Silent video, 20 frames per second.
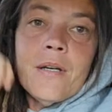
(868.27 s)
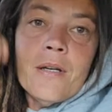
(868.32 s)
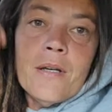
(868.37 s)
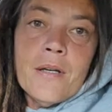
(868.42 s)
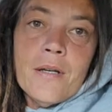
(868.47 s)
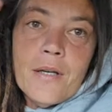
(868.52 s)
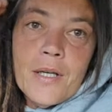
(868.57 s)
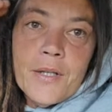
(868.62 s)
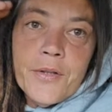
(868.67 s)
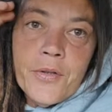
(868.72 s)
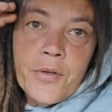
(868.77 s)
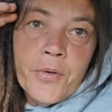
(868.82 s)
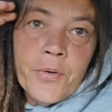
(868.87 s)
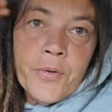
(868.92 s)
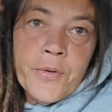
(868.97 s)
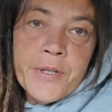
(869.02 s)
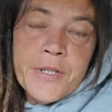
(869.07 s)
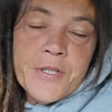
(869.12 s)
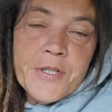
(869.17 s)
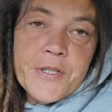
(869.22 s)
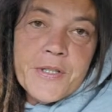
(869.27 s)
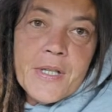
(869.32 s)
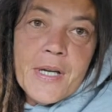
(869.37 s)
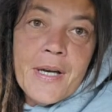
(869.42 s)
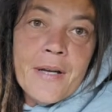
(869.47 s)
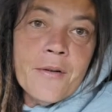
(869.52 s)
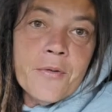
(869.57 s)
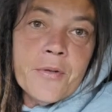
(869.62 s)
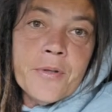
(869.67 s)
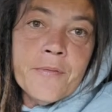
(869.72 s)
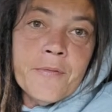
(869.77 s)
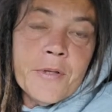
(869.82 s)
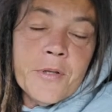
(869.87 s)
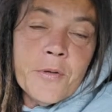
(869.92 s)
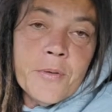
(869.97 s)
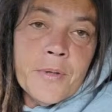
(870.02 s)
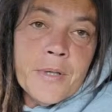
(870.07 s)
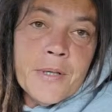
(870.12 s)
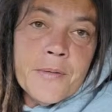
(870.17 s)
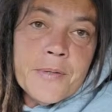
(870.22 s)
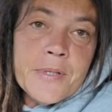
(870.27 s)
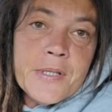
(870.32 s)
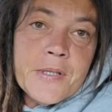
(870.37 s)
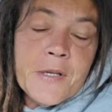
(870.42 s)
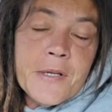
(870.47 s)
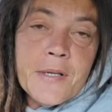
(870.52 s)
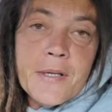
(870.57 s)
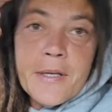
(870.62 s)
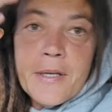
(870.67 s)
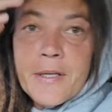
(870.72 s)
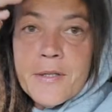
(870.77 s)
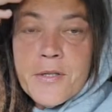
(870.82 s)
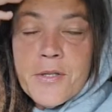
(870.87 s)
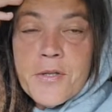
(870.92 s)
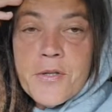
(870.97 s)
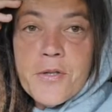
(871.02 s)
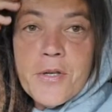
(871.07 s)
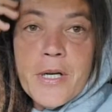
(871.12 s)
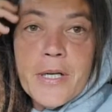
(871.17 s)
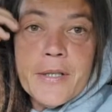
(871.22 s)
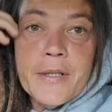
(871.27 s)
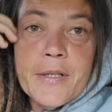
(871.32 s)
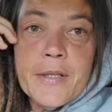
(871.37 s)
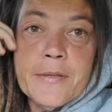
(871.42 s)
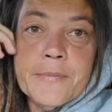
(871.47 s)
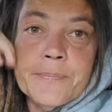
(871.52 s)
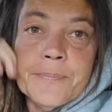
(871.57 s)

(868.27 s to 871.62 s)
I don't even know what I was saying. I got distracted.